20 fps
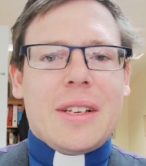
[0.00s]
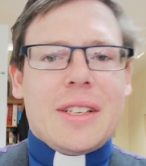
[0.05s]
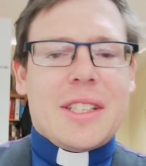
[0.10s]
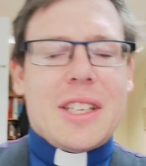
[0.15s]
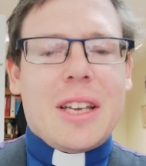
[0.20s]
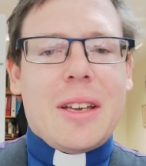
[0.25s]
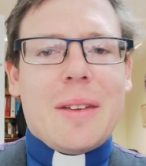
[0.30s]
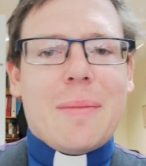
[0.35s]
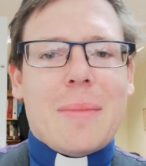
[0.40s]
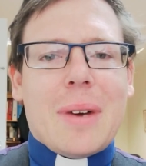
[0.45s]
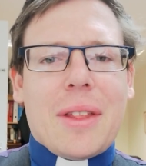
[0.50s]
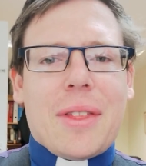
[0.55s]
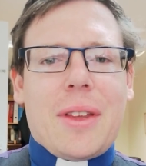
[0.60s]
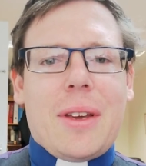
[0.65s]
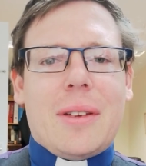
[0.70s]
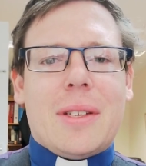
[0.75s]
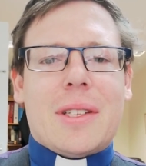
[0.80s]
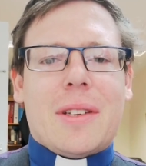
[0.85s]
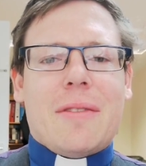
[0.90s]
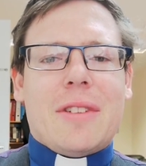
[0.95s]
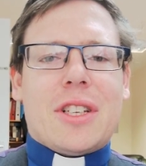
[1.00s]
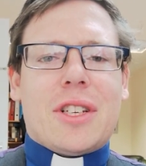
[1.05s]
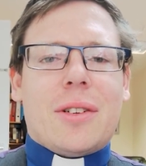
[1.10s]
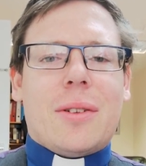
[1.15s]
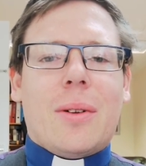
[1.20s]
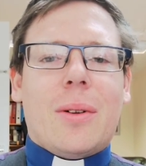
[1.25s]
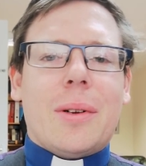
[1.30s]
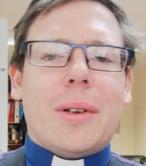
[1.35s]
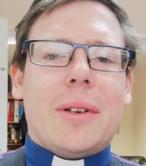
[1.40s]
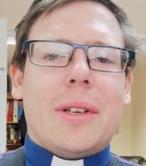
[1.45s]
You see, Matthew's
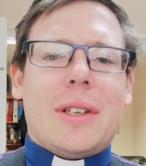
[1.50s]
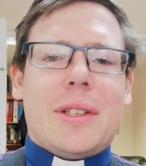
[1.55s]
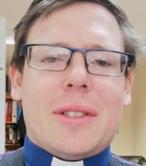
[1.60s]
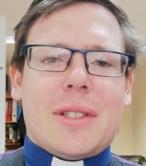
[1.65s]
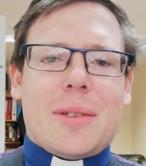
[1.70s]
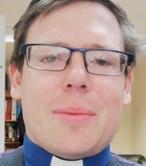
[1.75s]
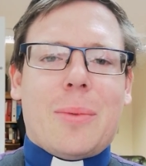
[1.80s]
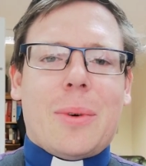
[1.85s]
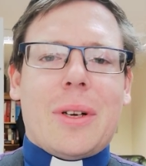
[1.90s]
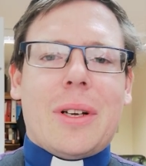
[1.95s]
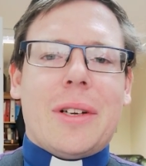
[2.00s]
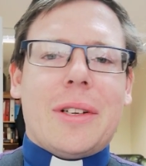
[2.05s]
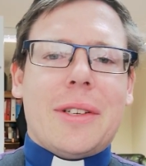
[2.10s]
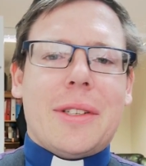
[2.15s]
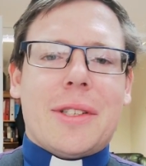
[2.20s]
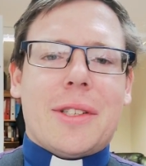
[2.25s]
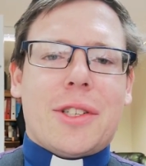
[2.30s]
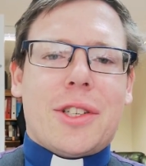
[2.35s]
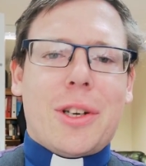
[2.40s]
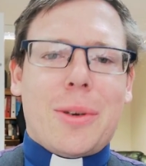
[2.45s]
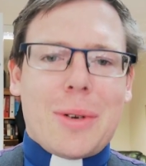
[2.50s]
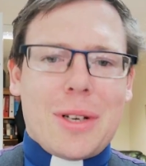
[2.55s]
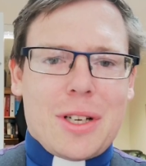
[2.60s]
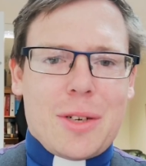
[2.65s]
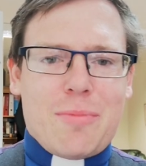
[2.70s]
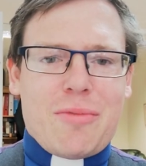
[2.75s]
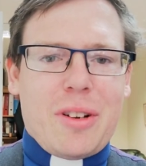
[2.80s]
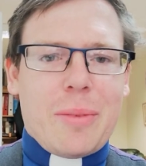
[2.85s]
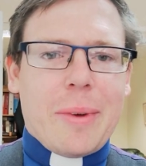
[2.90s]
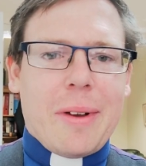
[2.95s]
original audience was
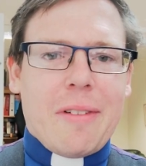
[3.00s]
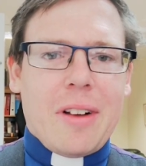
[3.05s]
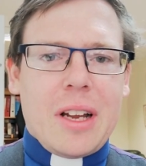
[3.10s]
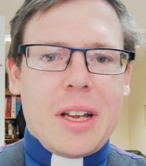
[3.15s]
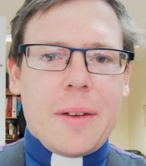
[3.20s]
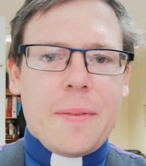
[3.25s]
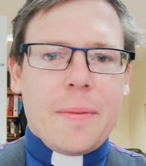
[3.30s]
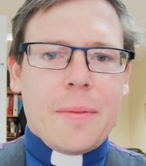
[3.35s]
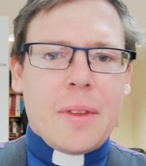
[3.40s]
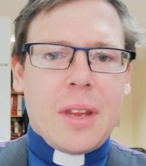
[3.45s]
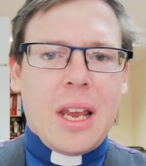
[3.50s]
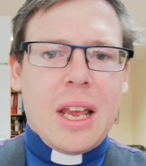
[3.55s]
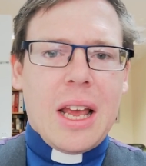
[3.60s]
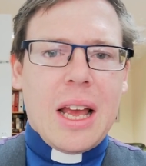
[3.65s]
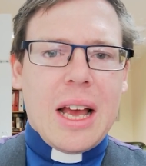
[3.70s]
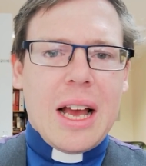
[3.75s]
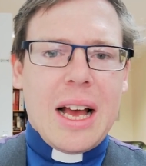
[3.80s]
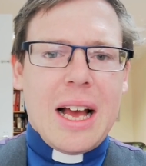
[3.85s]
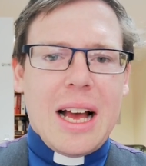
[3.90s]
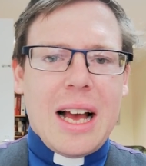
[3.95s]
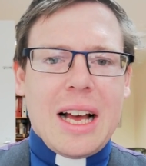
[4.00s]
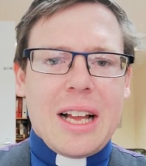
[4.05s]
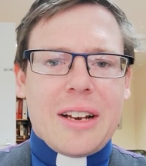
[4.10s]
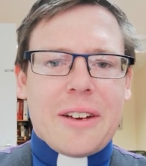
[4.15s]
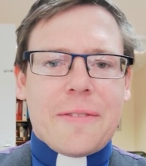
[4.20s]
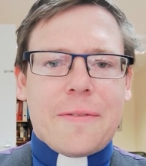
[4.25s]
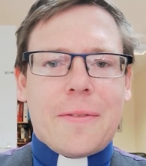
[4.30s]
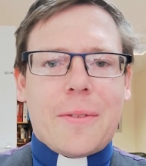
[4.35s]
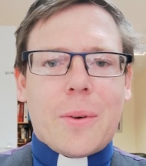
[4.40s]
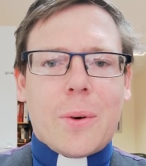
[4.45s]
Jewish primarily.
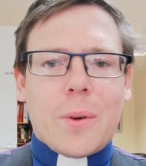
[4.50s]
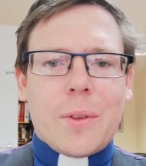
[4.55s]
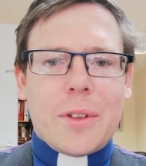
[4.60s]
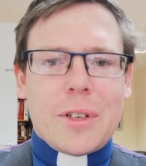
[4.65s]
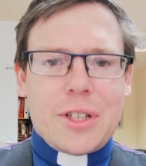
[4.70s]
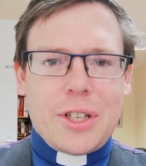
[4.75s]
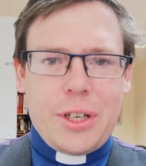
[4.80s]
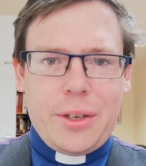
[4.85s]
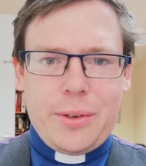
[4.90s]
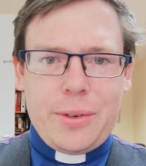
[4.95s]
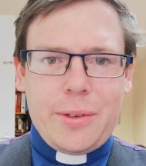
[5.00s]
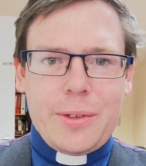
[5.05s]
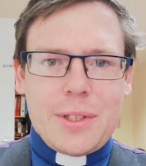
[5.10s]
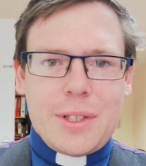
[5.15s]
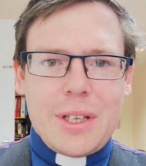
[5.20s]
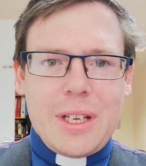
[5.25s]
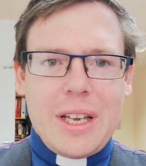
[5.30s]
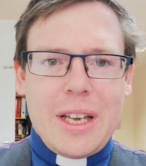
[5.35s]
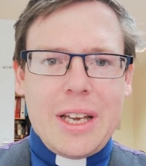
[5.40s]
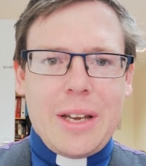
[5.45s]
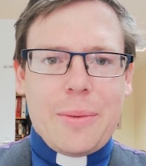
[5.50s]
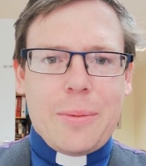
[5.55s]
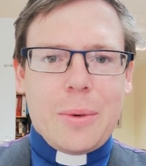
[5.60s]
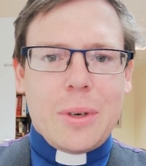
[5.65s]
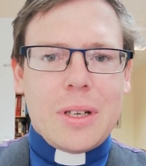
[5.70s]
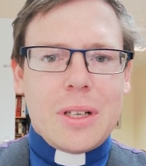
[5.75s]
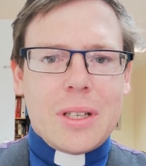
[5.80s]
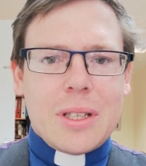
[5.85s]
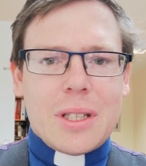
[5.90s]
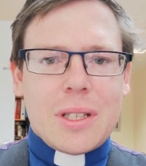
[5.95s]
And for the Jews, it
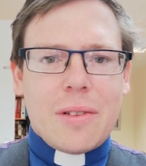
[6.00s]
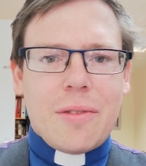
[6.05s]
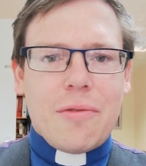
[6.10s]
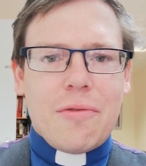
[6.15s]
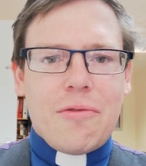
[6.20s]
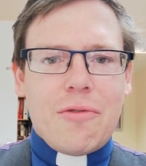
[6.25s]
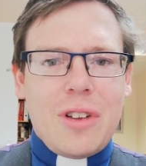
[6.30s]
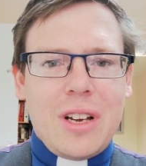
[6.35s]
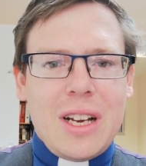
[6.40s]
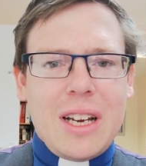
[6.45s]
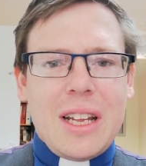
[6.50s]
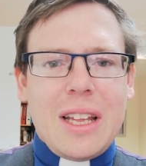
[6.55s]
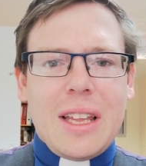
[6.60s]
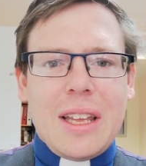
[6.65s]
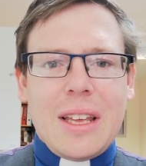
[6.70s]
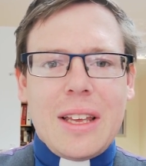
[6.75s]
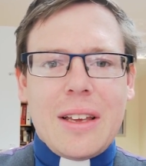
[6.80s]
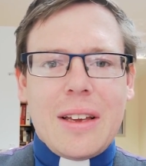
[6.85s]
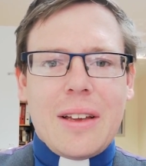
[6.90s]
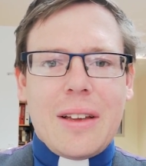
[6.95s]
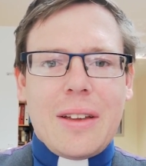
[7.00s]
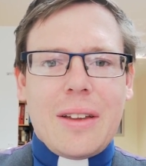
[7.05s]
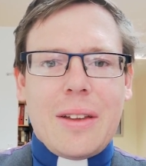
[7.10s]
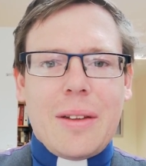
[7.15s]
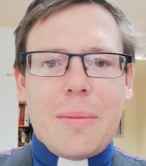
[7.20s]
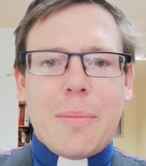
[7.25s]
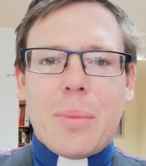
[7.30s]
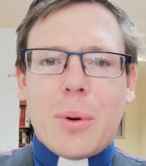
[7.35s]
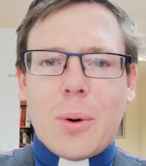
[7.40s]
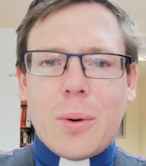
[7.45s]
was really
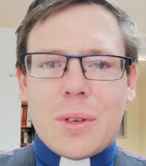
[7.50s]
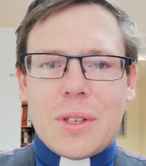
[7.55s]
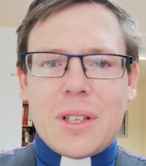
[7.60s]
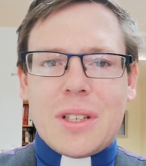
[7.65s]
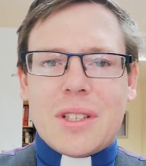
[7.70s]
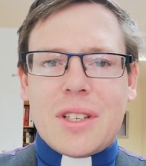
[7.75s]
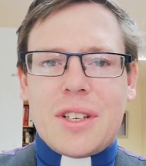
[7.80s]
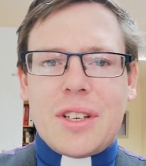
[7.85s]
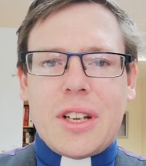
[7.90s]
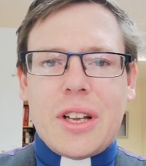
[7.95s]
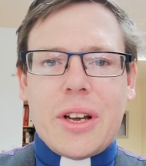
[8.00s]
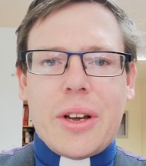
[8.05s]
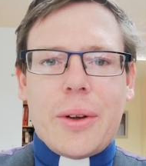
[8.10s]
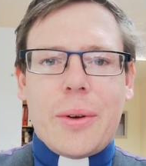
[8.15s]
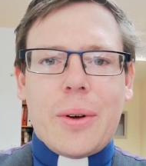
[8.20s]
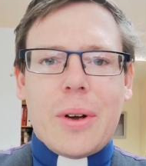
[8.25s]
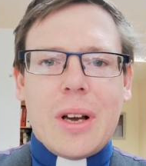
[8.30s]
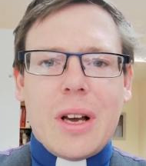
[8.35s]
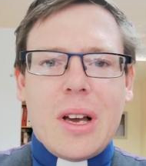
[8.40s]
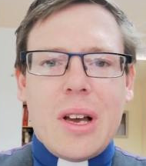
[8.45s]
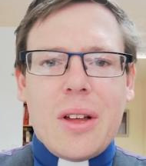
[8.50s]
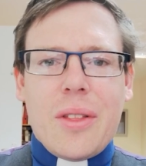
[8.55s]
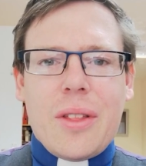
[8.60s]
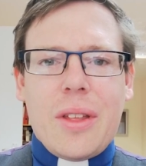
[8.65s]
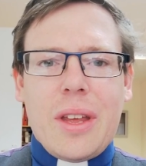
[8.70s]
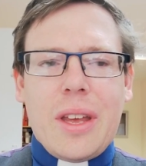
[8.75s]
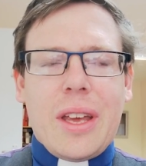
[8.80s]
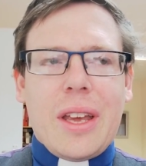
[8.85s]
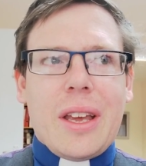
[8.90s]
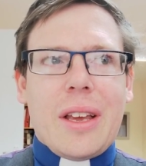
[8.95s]
important to know
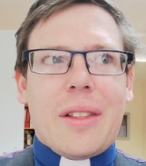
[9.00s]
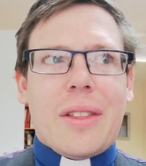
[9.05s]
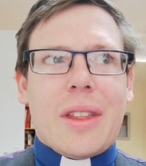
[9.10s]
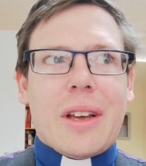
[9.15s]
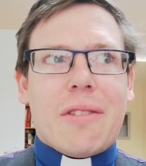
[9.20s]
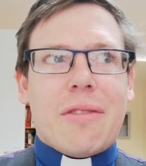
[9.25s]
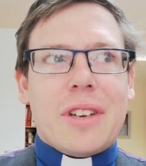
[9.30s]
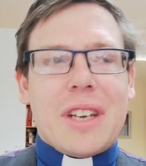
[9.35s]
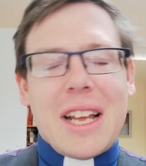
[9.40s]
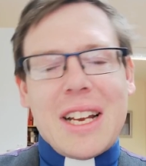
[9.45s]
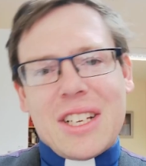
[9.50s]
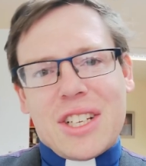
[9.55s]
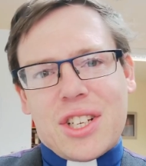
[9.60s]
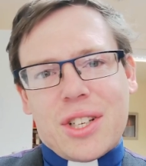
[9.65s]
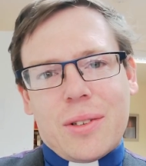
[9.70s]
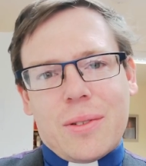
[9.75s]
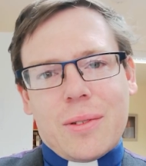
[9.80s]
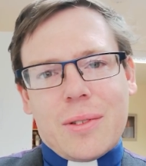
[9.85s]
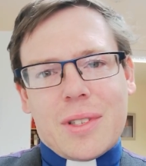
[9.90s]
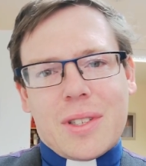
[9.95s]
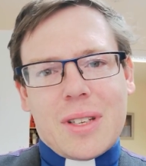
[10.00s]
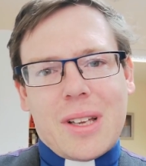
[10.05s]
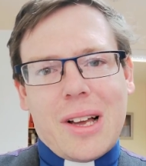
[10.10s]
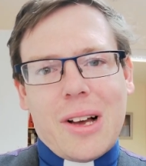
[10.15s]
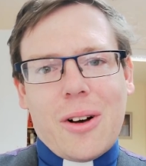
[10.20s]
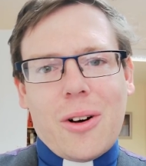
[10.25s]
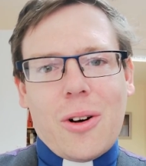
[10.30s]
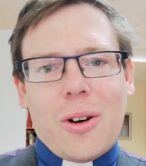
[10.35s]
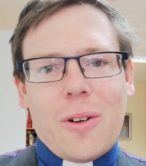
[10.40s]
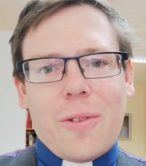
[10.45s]
the, the credentials
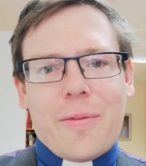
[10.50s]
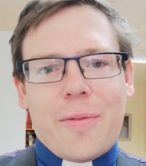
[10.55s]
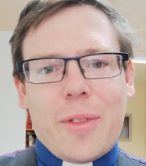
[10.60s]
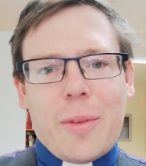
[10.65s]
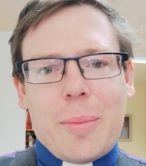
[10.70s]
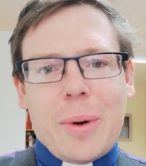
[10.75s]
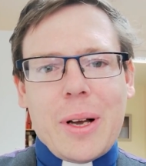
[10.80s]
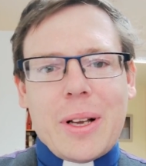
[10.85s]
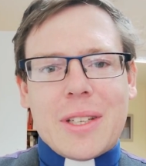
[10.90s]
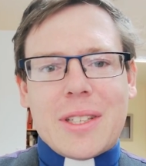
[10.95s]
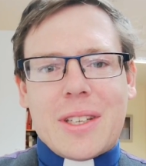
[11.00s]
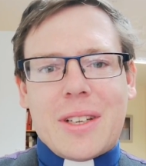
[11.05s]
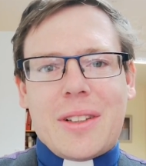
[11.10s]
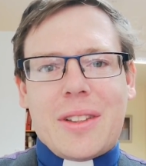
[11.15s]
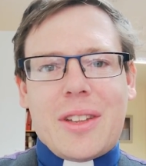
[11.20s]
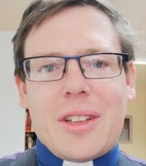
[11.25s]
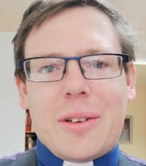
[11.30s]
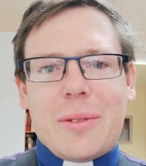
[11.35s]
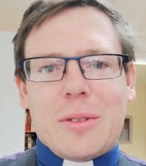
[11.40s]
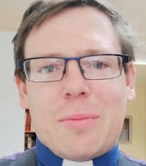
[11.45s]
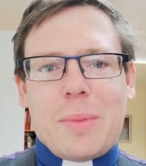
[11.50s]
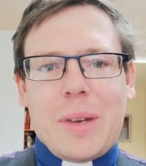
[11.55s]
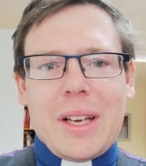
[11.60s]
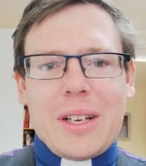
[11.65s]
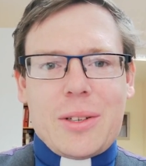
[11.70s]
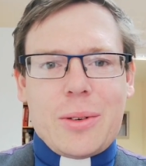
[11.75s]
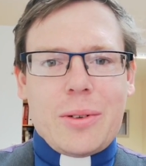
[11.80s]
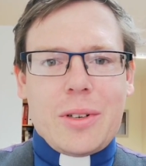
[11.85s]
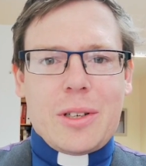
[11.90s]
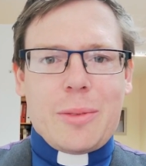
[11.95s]
of the person that was
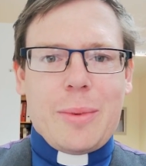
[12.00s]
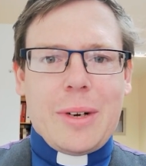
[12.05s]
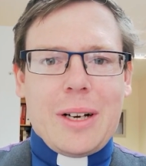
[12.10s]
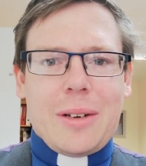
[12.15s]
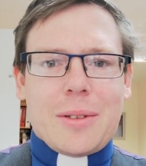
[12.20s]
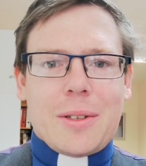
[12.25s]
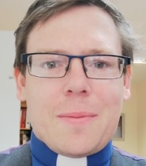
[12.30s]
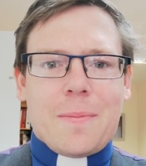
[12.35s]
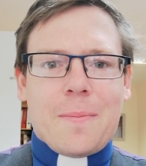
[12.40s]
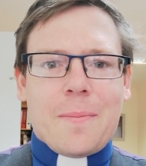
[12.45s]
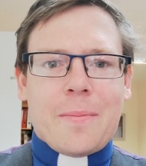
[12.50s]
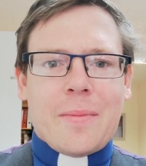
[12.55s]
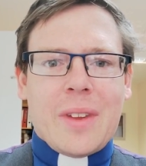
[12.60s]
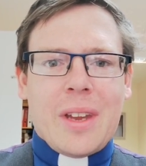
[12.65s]
being talked about.